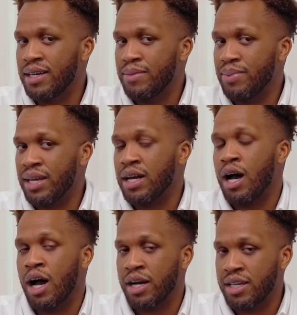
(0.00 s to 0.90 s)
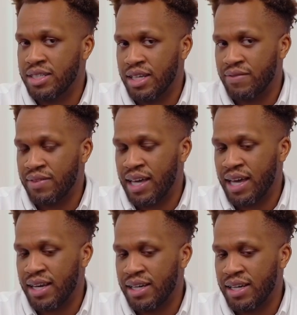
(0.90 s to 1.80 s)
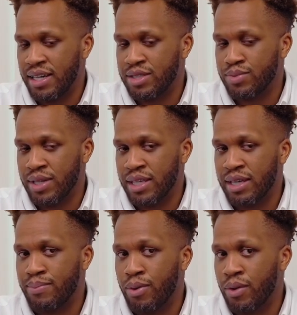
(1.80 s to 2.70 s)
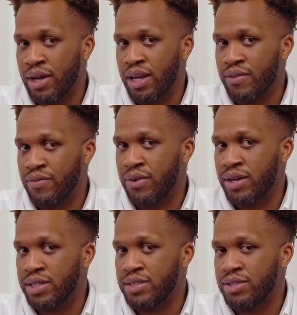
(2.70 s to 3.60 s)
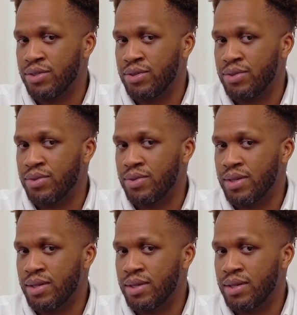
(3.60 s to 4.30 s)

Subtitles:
being cognizant of that is really important for us to